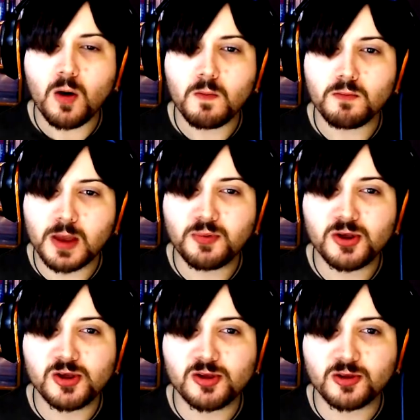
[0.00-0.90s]
Maybe we
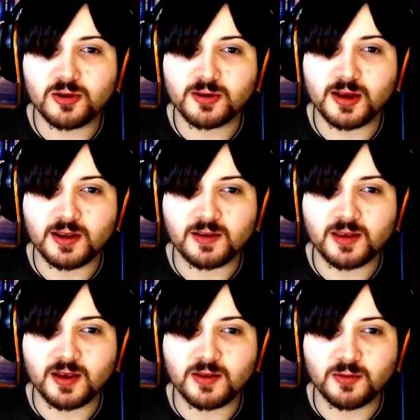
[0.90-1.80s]
should just hold out
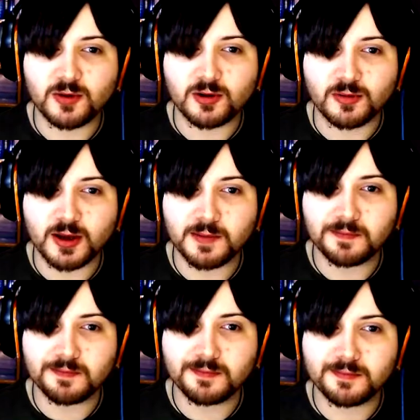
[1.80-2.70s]
inside the wall, right?
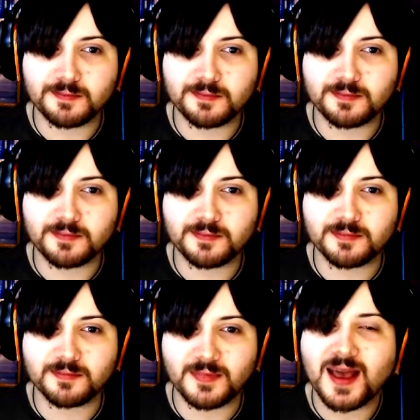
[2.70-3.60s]

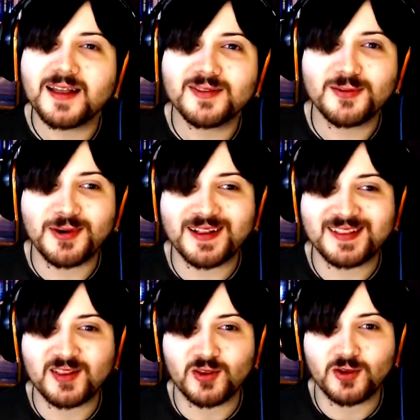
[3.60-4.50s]
I don't want
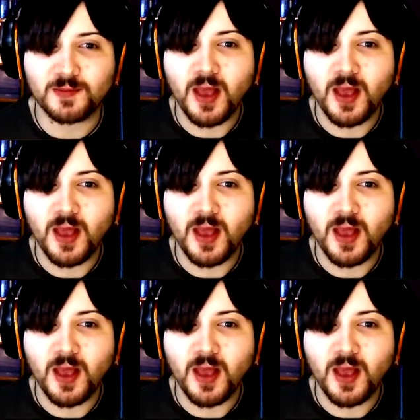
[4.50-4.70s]
to.